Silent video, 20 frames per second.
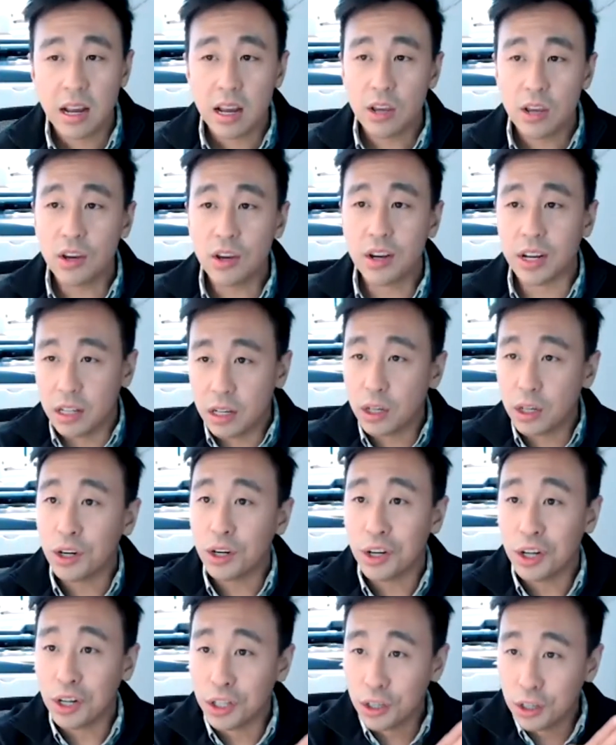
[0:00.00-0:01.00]
You can
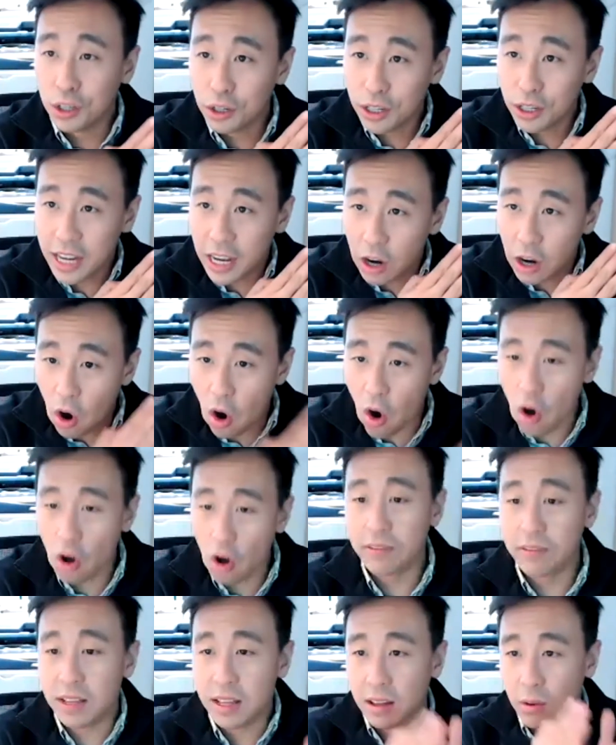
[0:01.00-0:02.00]
look at all
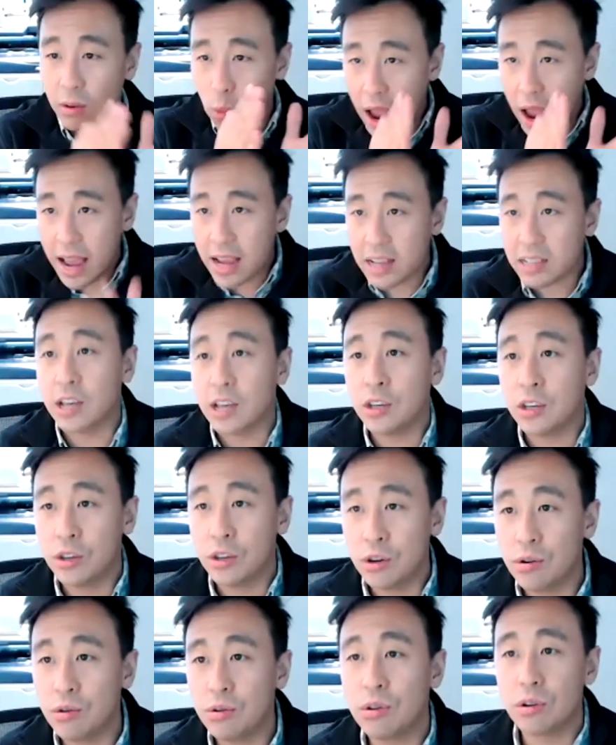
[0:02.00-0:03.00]
of the ways that
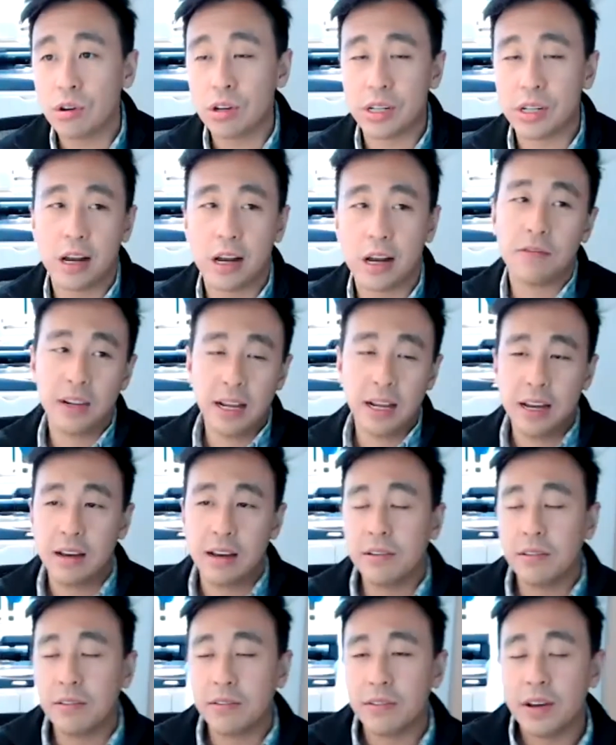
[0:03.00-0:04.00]
you yourself
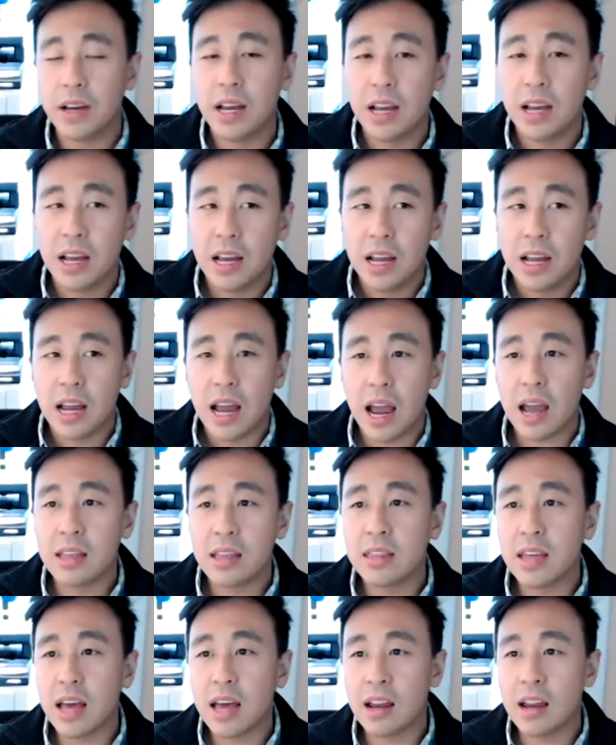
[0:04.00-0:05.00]
live
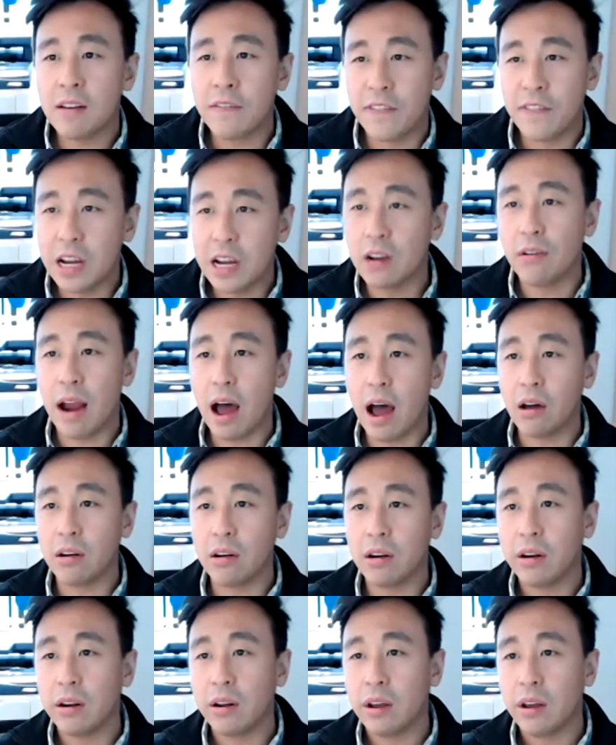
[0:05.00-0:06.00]
and then figure
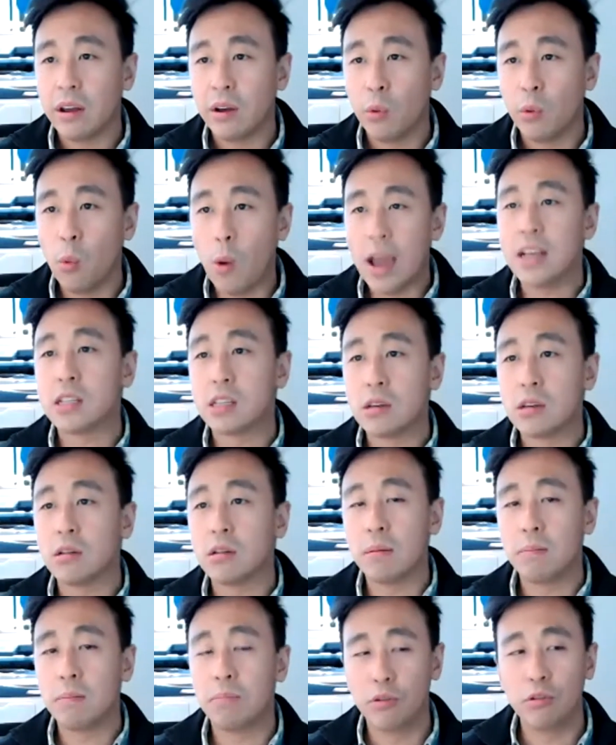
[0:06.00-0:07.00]
out ways to
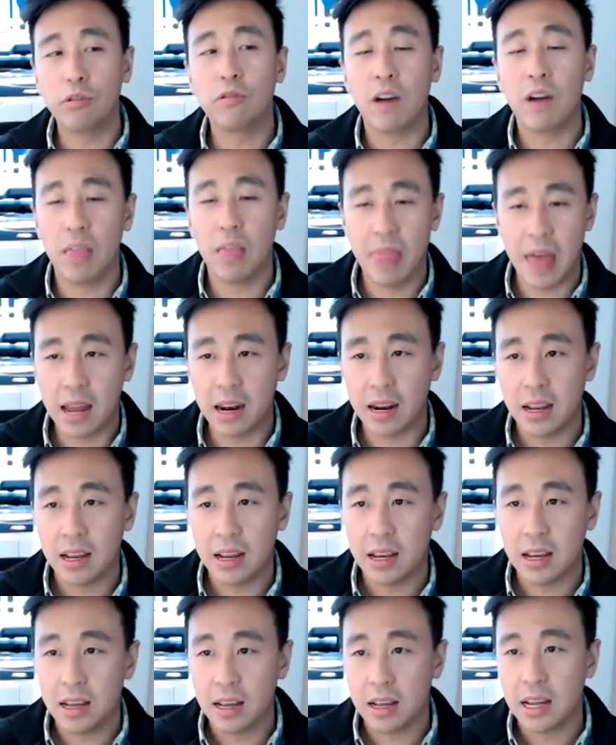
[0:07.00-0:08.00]
improve on
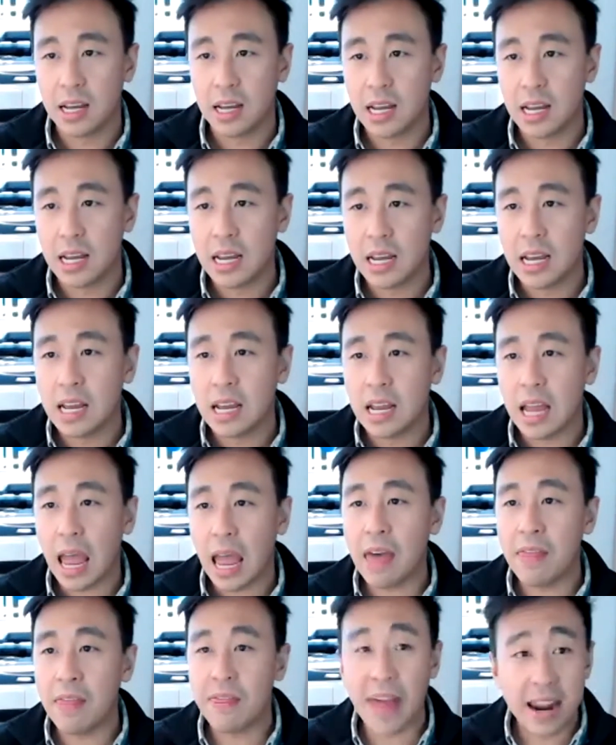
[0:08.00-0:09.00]
that.
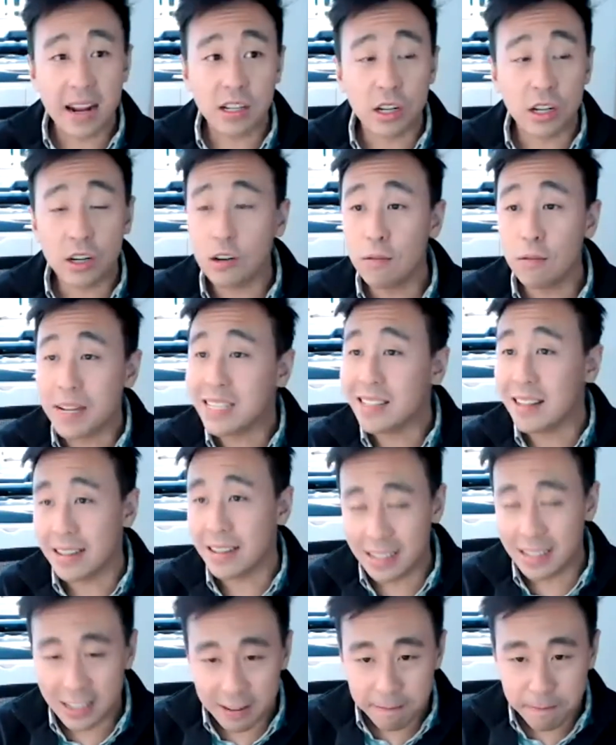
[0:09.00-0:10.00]
And that is a new
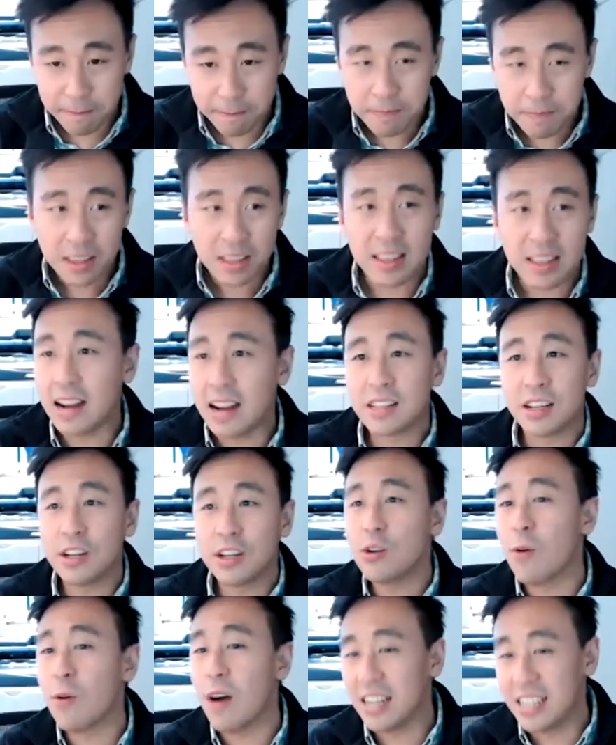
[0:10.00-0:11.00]
business. That is a
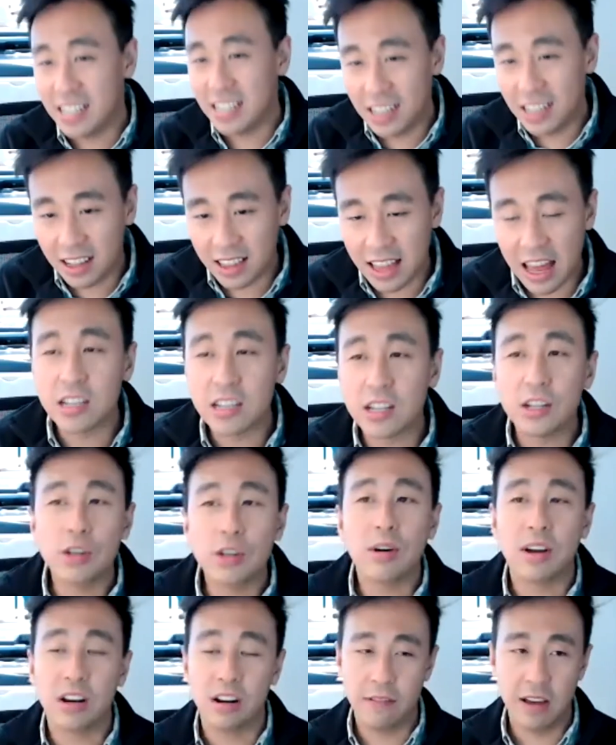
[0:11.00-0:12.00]
new idea. That is a
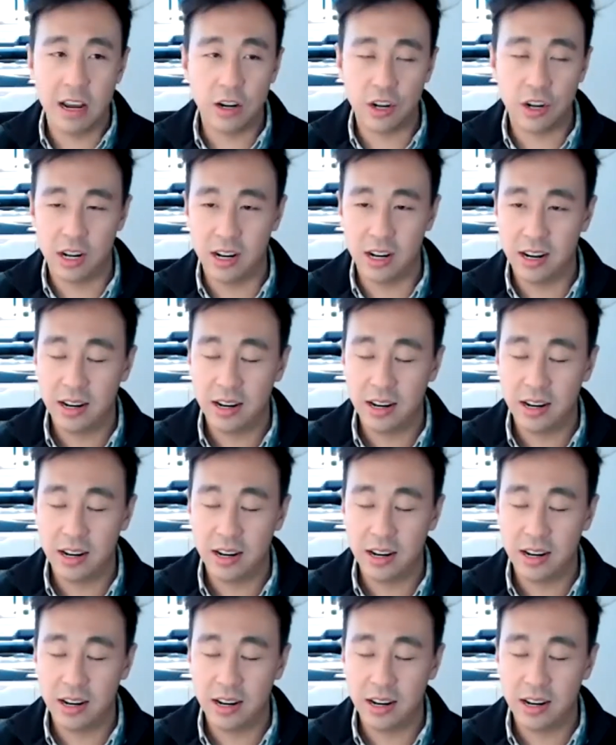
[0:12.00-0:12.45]
new innovation.